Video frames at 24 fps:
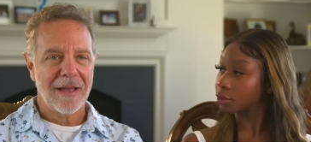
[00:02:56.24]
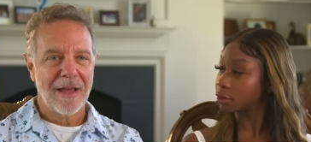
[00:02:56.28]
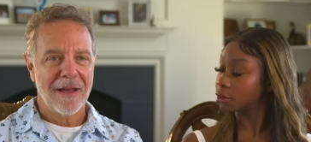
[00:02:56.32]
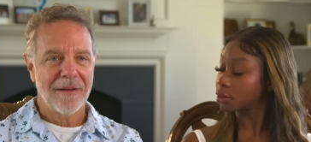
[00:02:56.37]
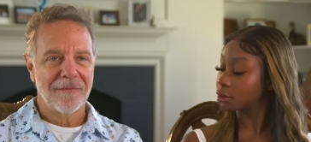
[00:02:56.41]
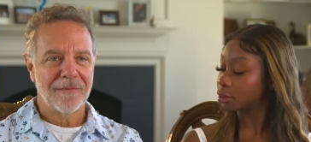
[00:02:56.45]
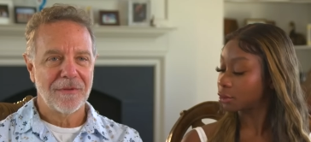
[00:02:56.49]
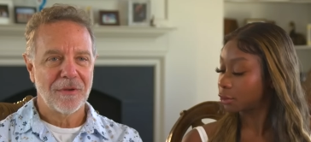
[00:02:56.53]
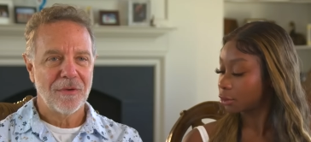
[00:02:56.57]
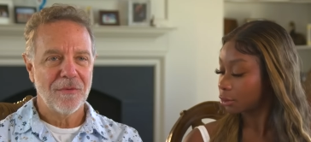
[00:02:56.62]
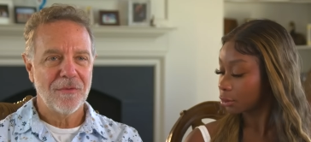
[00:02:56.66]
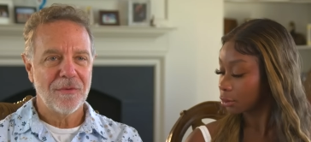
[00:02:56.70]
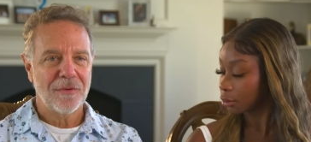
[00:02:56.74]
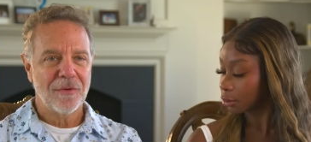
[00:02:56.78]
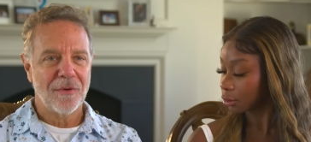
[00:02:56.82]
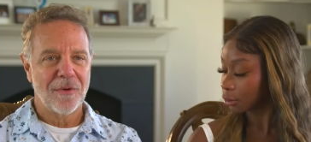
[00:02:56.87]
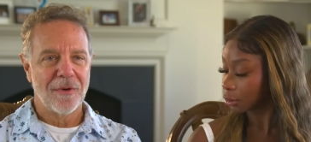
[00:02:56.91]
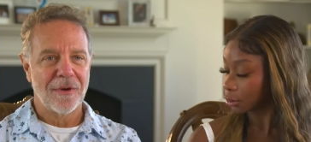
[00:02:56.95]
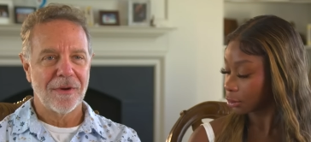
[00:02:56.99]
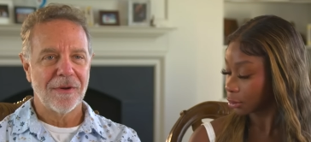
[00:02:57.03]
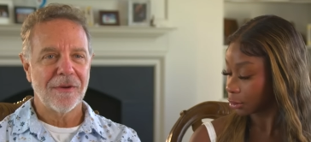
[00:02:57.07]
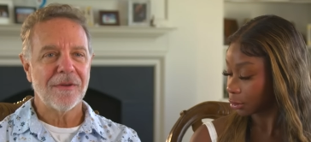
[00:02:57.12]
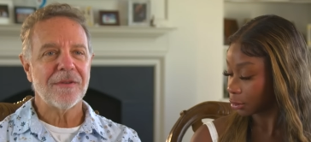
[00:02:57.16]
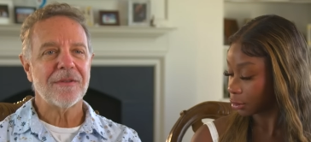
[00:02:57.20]
Speaker 1: I have two
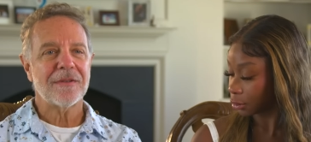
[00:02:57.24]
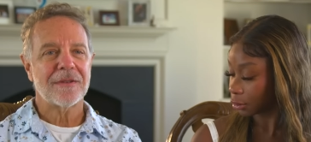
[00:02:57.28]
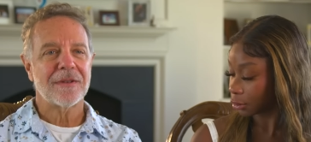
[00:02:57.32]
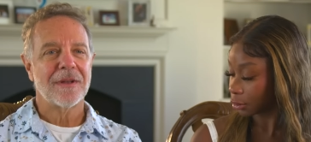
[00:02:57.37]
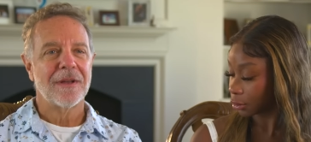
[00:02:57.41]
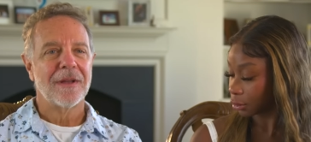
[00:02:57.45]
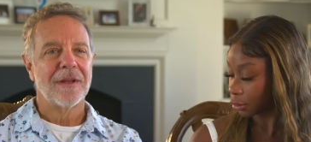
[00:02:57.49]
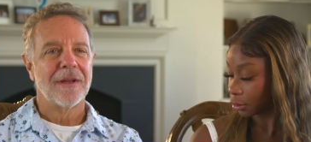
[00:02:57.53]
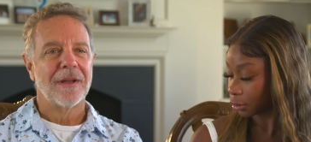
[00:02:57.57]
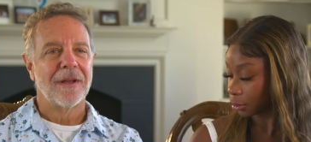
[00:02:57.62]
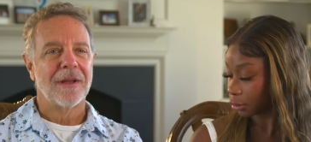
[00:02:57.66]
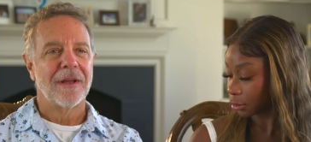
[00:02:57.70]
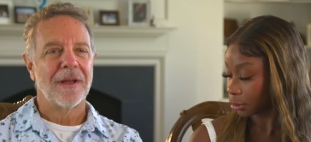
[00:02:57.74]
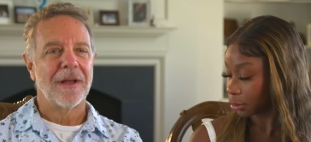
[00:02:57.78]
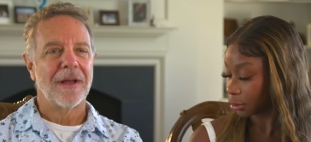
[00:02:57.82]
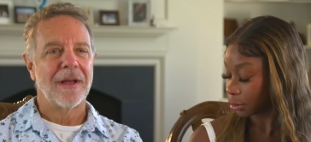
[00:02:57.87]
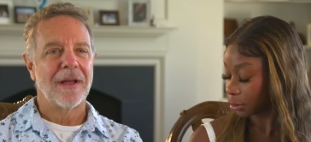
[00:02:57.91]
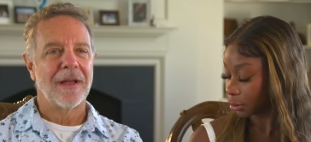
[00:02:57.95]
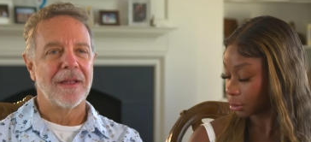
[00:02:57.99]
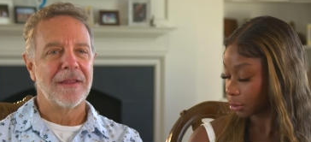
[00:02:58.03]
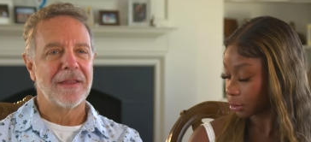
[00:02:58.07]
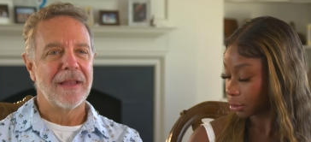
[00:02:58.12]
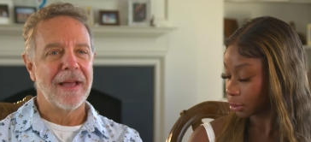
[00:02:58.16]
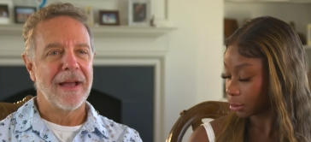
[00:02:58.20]
daughters.
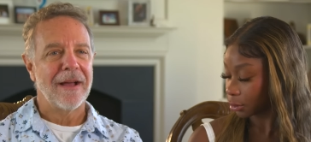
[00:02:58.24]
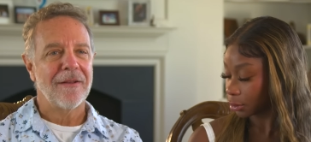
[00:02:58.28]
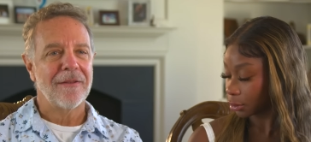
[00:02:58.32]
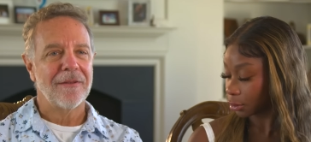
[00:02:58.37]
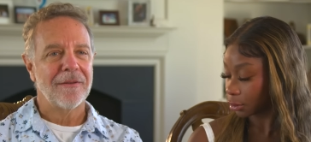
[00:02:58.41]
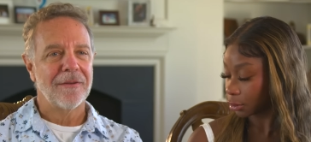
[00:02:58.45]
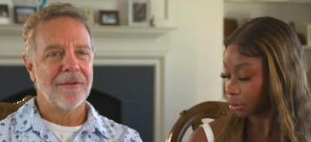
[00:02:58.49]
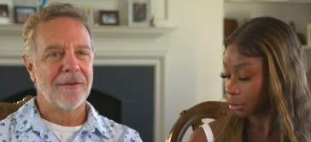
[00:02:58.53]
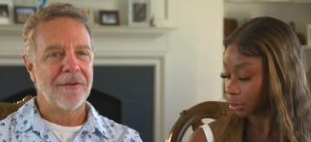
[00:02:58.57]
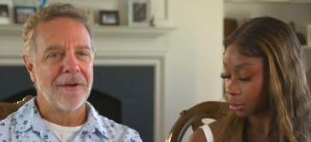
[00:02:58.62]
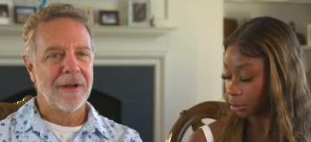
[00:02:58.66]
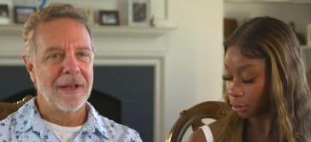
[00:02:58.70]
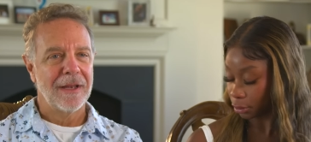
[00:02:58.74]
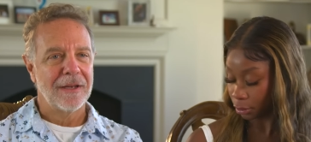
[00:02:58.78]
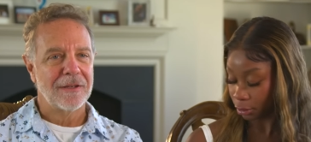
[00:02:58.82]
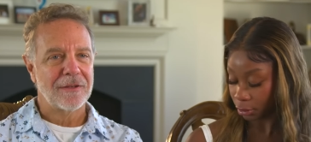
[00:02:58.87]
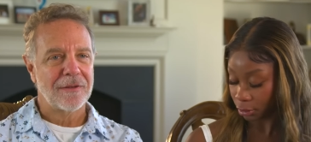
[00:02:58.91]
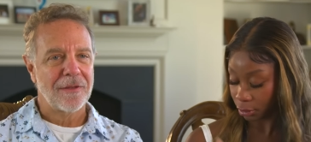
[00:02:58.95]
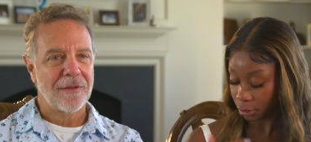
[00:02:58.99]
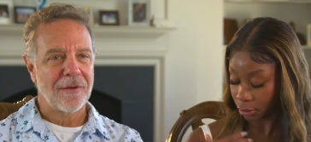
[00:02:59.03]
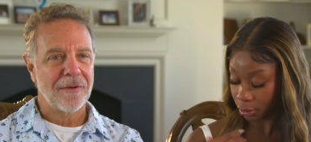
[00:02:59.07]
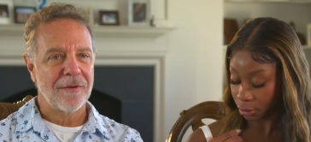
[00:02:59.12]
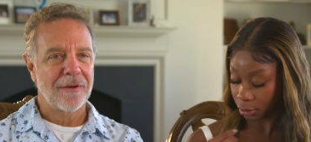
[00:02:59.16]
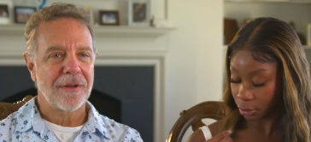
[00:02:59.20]
Uh, now they're
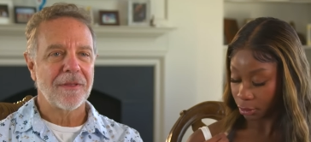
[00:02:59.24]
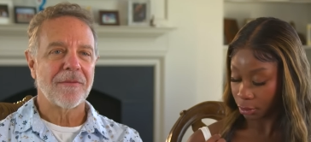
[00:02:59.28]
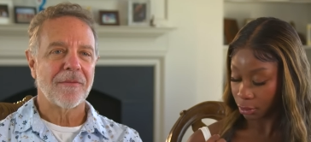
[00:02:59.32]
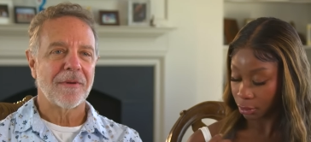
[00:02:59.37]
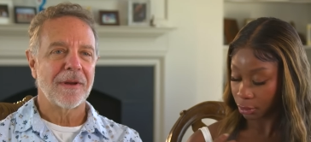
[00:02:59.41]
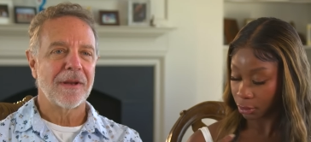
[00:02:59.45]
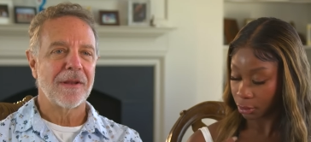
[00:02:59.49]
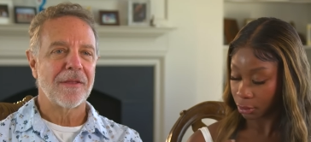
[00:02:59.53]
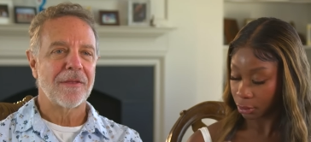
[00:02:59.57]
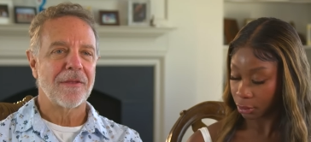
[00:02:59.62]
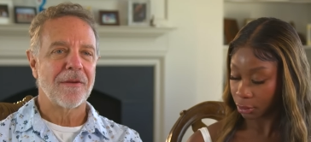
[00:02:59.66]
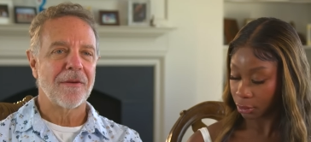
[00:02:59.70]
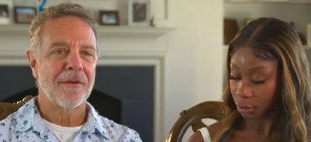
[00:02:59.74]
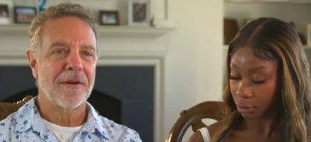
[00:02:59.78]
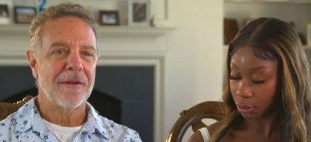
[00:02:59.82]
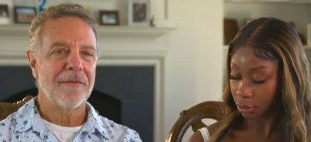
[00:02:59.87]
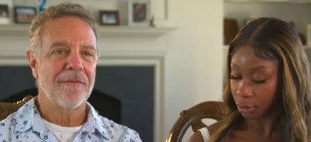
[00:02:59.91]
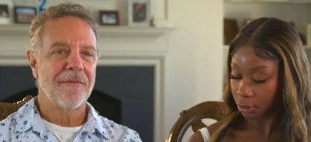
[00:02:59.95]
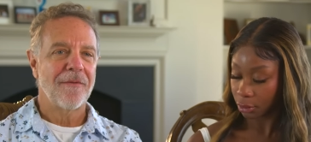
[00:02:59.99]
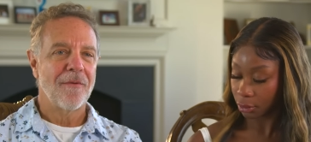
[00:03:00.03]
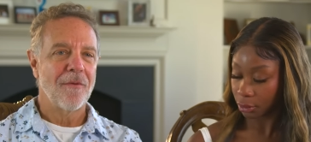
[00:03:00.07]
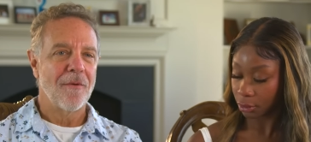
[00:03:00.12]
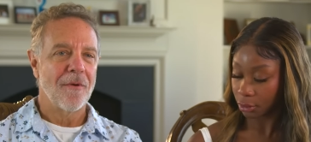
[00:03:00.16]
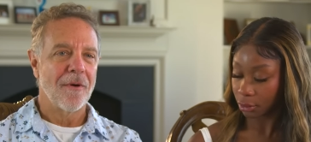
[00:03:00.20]
aged 33 and
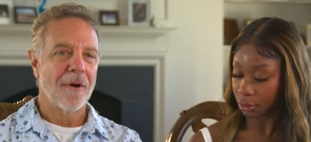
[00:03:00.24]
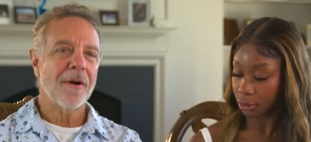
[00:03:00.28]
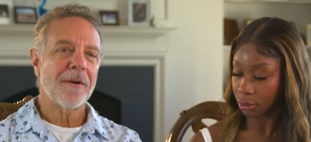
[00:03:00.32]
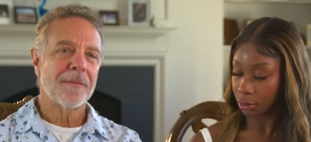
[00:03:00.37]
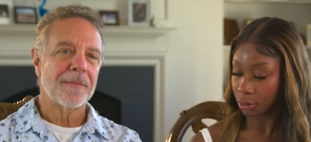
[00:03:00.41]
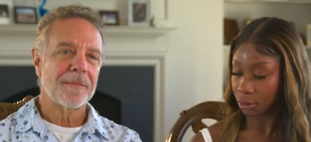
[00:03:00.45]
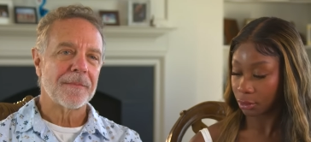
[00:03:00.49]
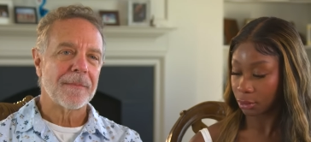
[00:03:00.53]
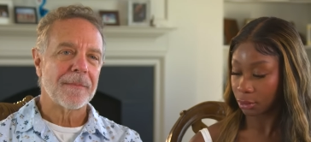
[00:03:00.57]
34.